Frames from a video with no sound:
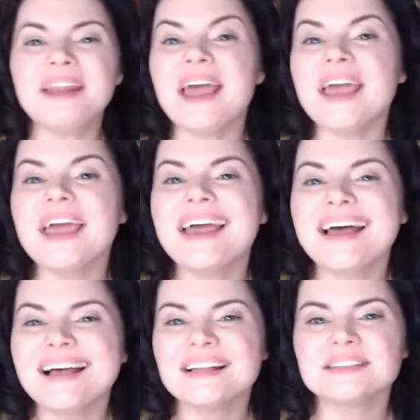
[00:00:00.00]

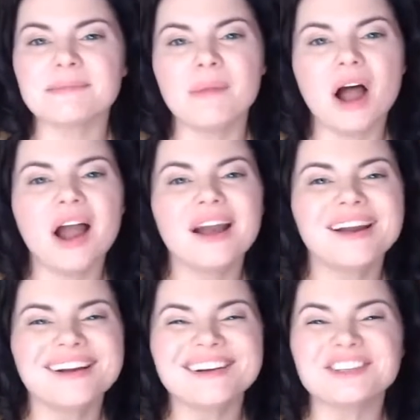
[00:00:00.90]
hands, a
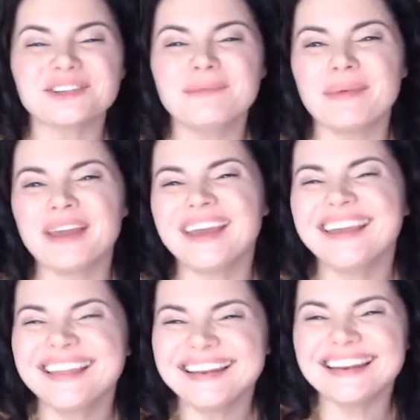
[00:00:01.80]
marching
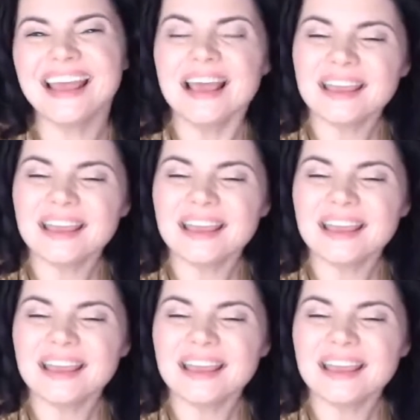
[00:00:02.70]
band,